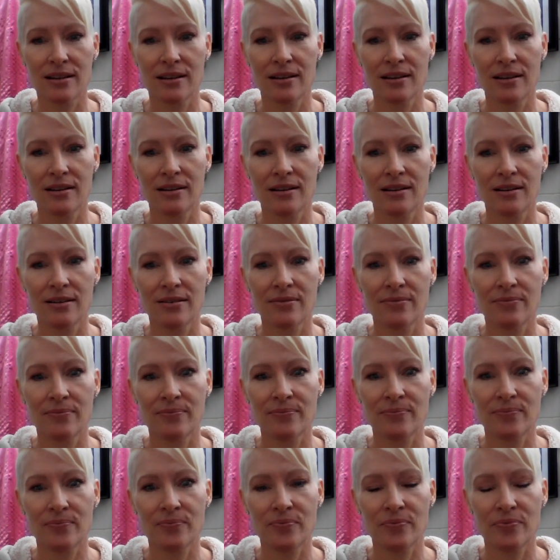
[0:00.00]

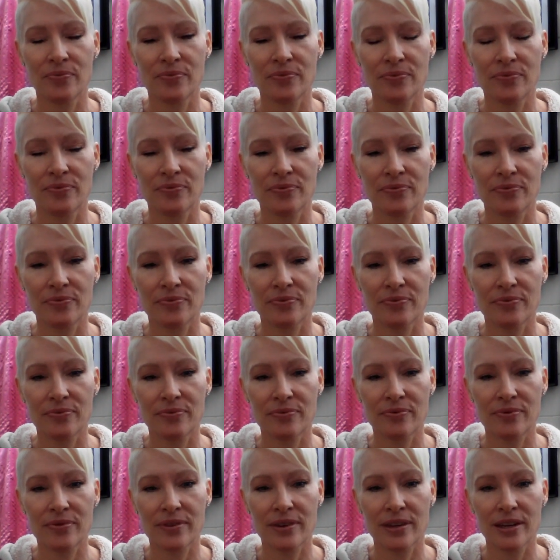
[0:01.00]

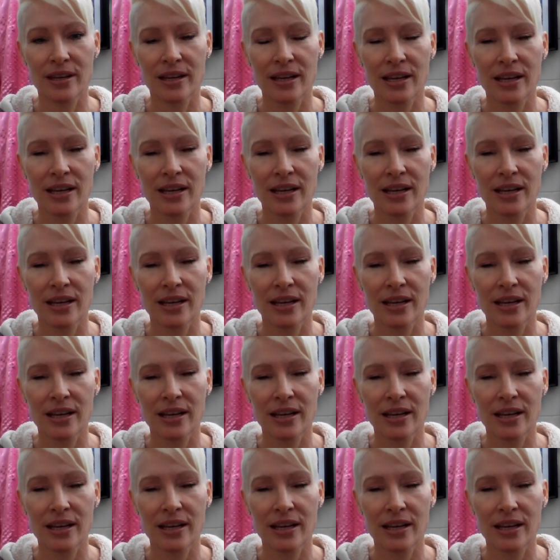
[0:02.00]
(no one is talking)